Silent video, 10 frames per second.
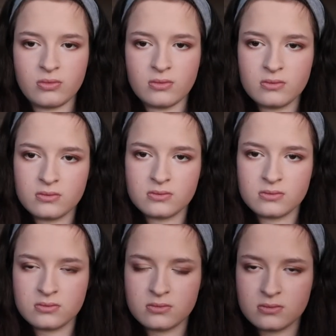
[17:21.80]

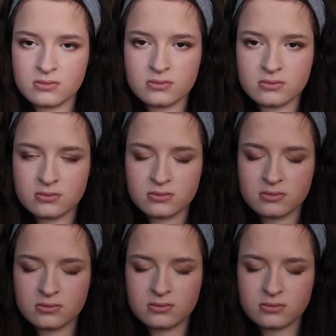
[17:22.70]

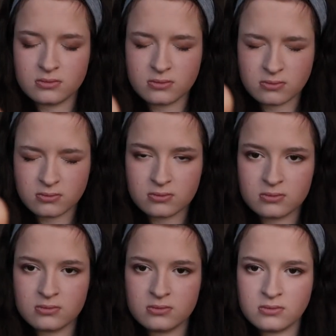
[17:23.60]

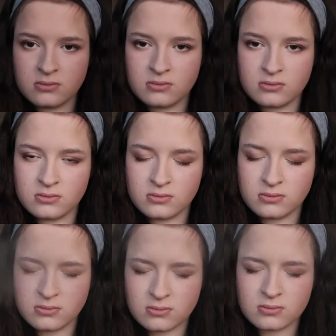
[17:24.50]

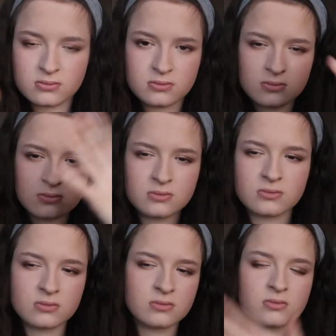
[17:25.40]

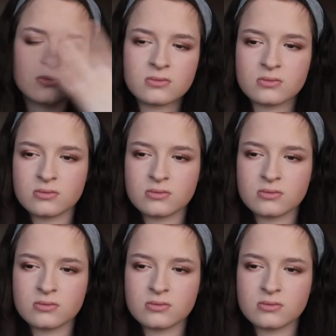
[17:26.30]
[no speech]